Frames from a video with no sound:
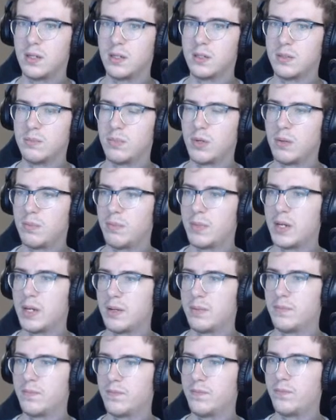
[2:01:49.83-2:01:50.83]
bump
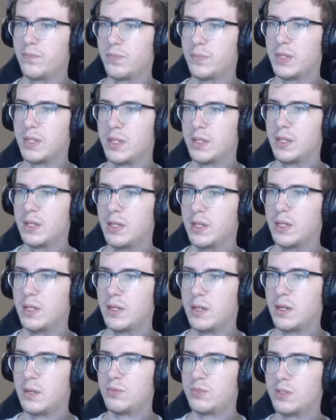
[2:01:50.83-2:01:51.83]
map.
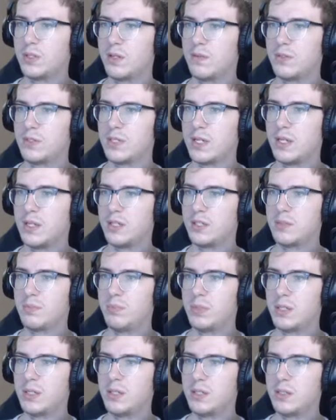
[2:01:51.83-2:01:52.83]
Object levels, Atlas
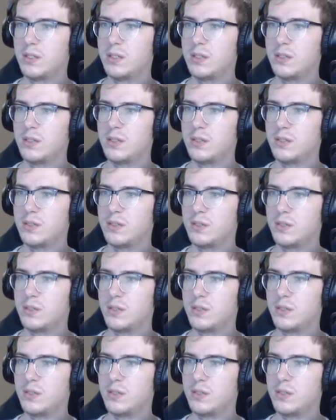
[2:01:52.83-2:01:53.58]
beacons.